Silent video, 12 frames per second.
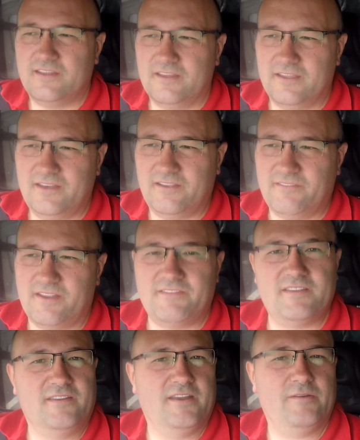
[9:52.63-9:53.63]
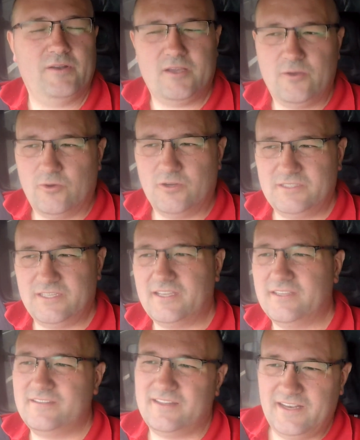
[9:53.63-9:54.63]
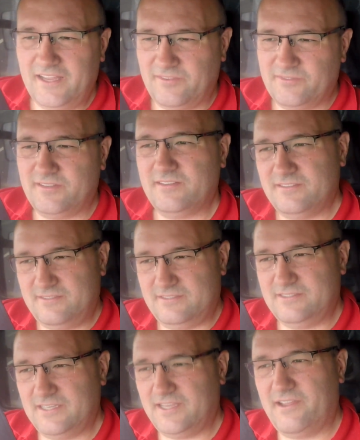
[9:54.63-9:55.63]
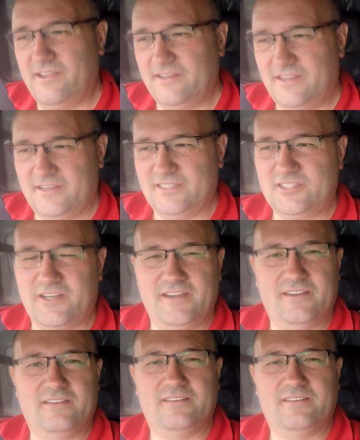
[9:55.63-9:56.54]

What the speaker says: and you have to have the steering wheel a quarter turn to the left to go down a straight,